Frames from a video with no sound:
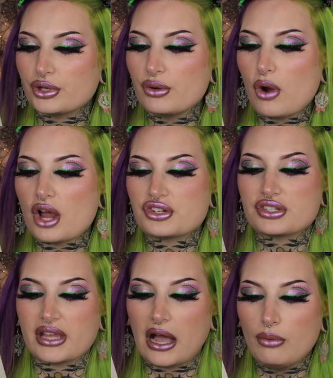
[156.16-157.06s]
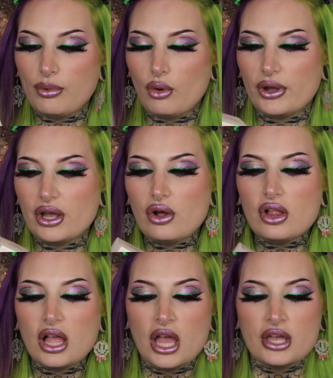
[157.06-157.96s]
pre-wash scalp
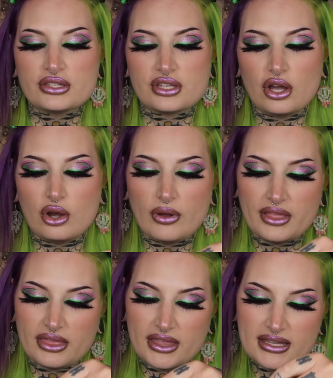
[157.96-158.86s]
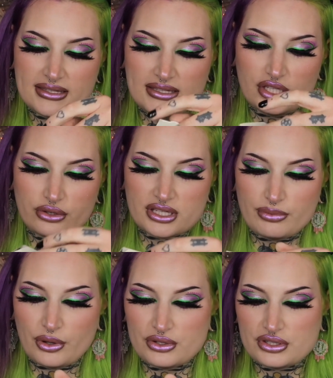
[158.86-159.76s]
oil. So this you're
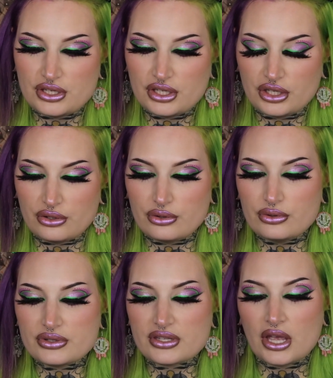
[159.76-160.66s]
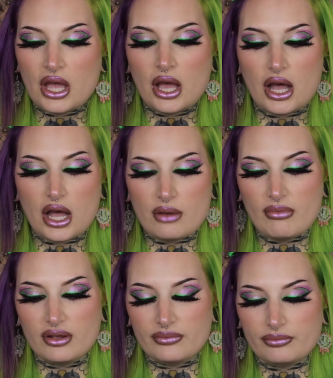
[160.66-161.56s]
supposed to use
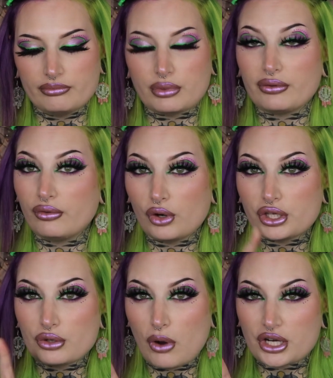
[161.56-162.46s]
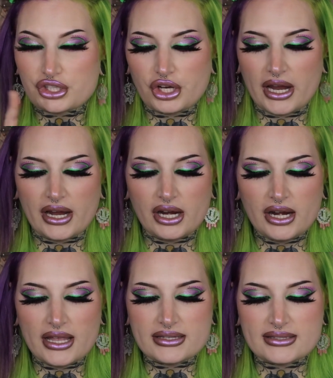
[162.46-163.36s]
before you wash your hair.
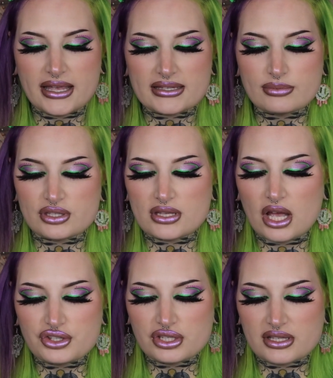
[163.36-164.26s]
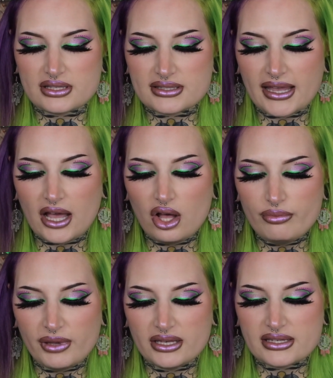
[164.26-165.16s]
It says massage into the
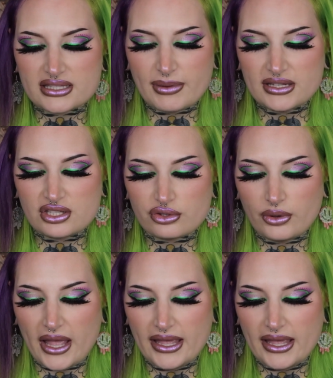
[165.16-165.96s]
scalp and dispense through